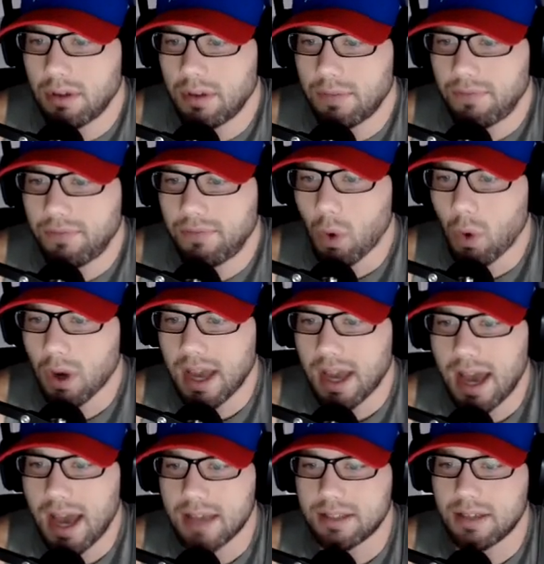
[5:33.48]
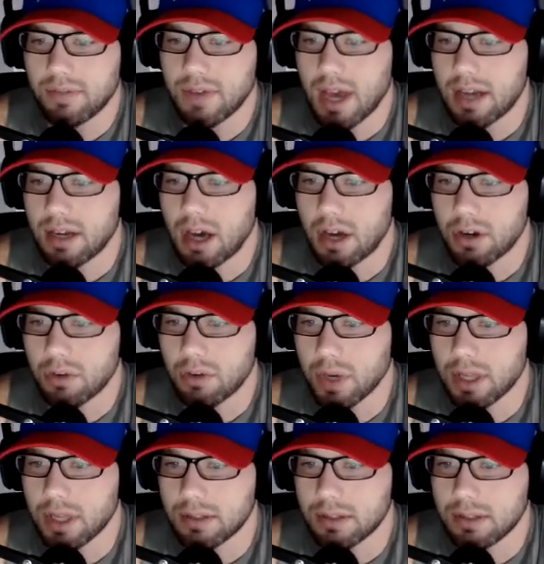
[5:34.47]
4 guys have gotten 100
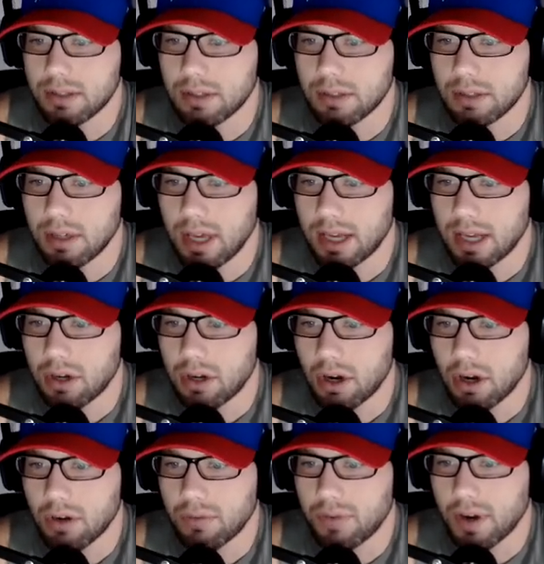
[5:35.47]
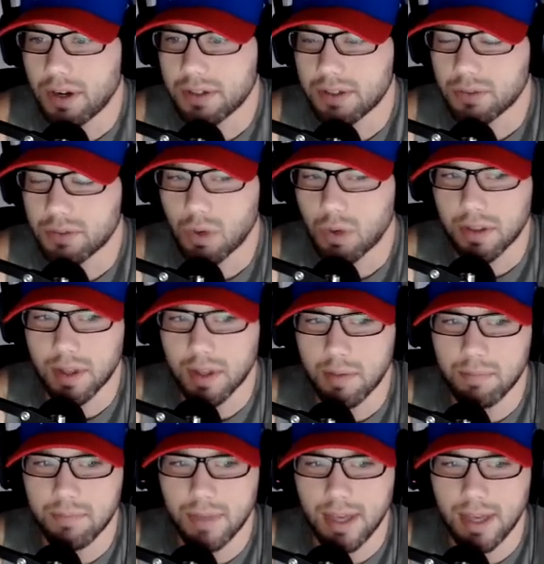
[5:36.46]
wins, and Kirk Ferentz is one of
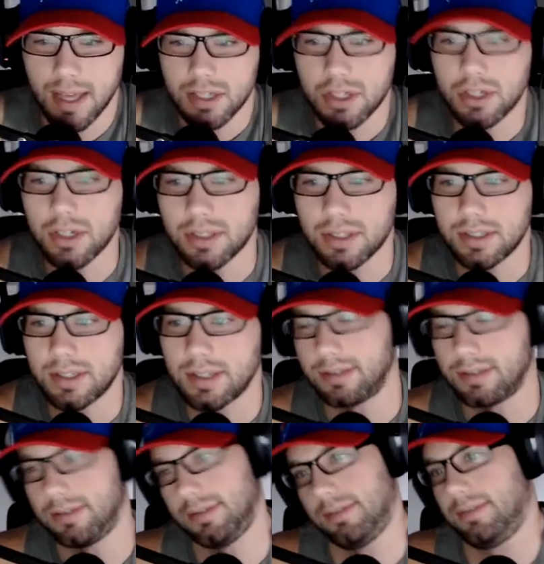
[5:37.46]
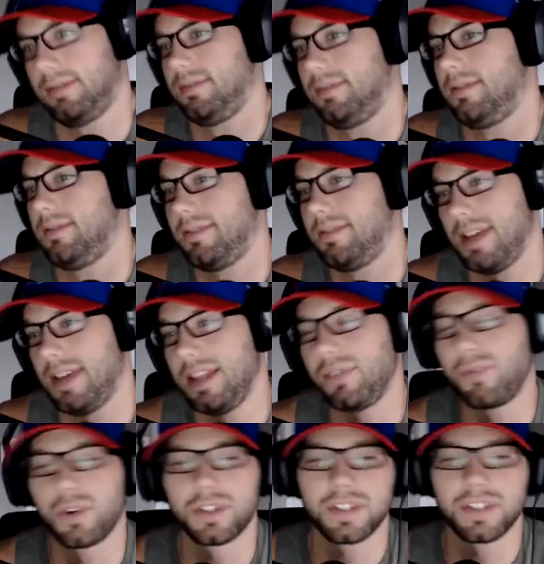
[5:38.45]
them. It's just, and the
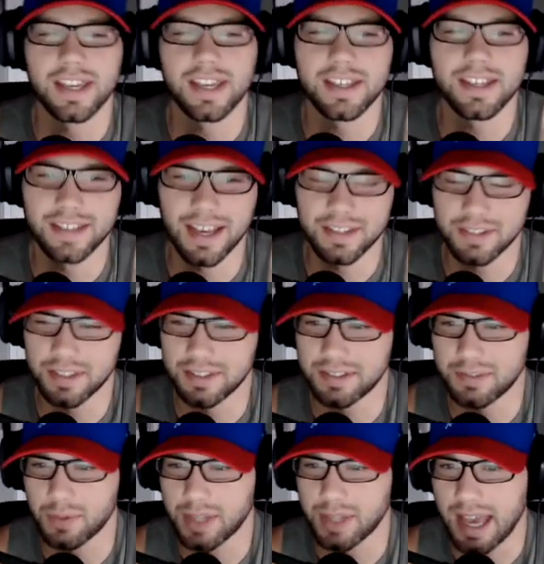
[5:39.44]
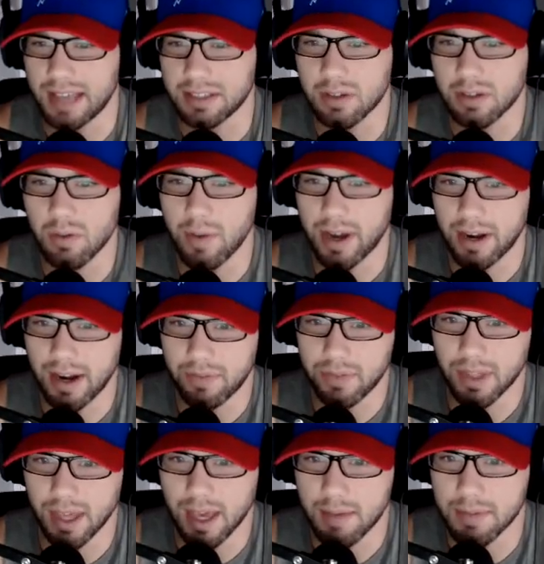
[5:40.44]
first thing he says is when they ask him about it after
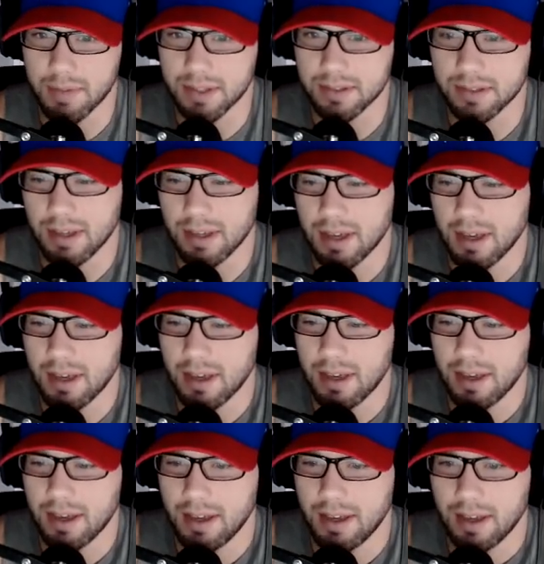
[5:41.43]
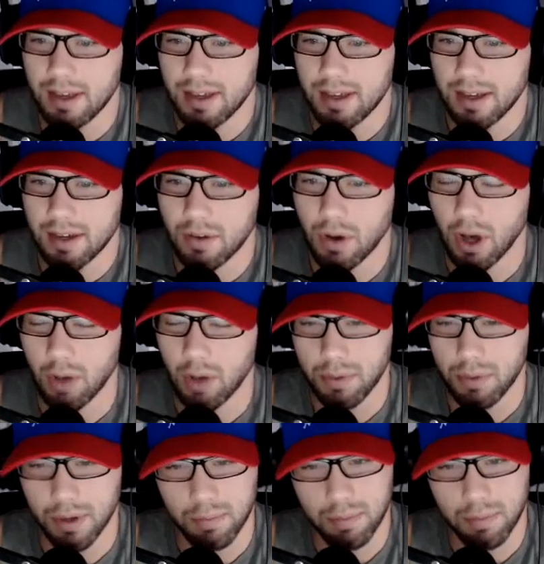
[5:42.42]
the game is, well,
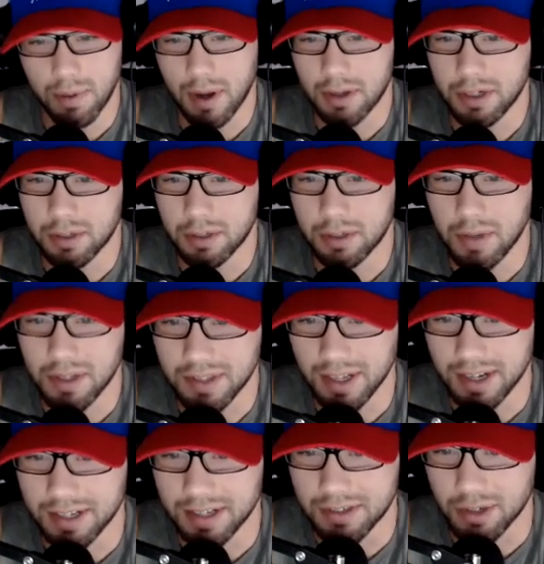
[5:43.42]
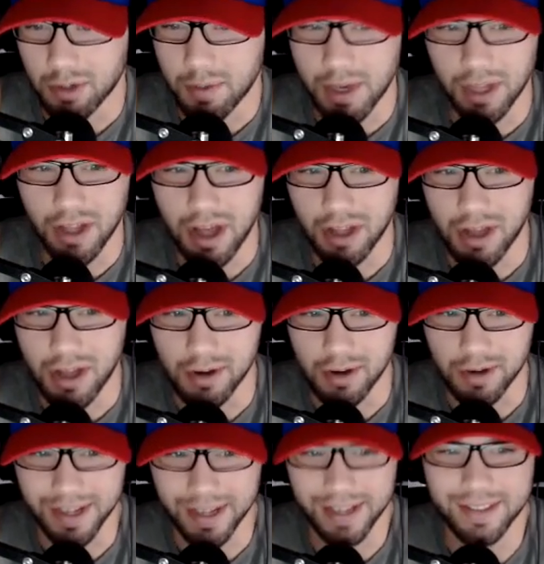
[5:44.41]
it probably just means that it took me a lot
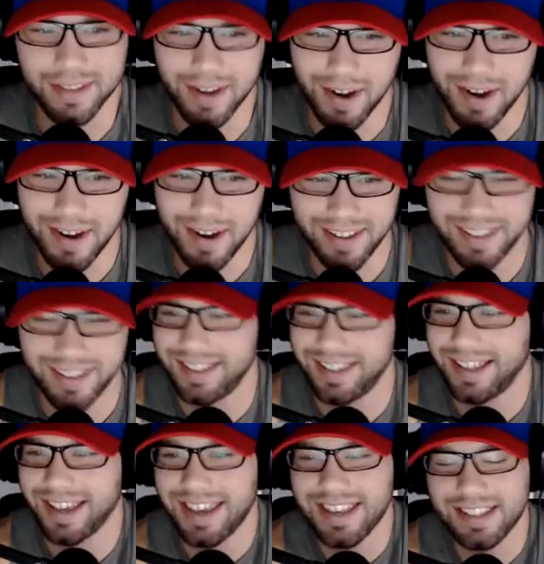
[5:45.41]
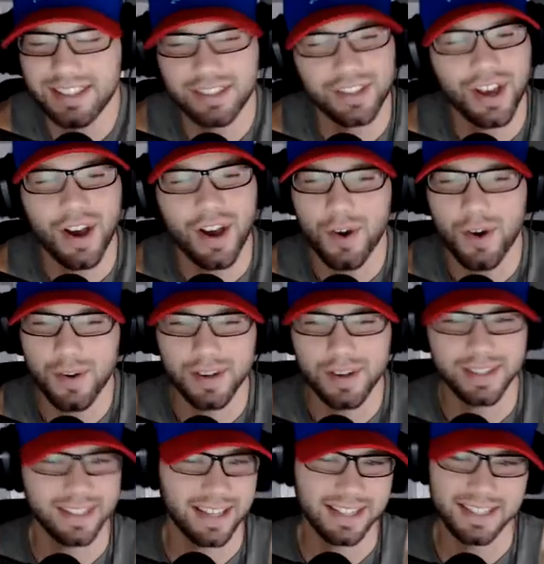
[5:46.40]
longer to get there. Like
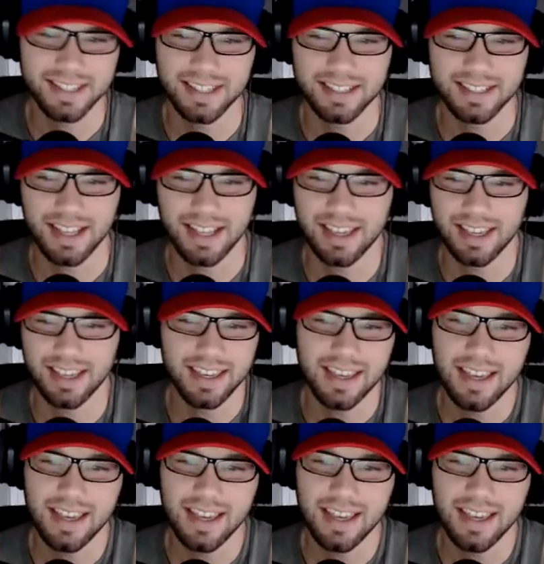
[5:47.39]
it's just like,